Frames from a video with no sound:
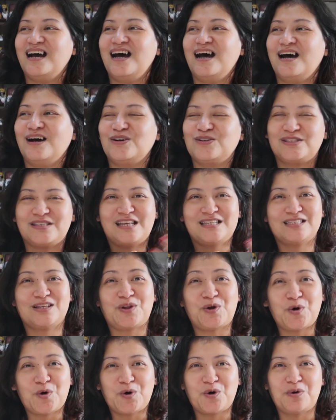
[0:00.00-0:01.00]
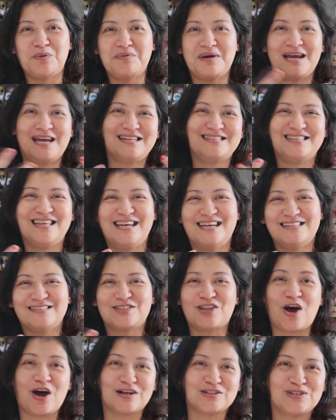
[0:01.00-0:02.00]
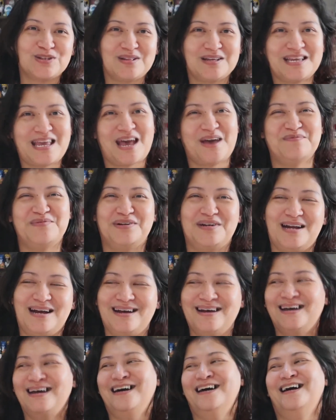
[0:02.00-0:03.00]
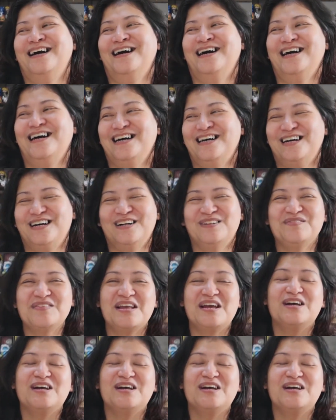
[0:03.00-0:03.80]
uh, who stays at home and then talks to the camera.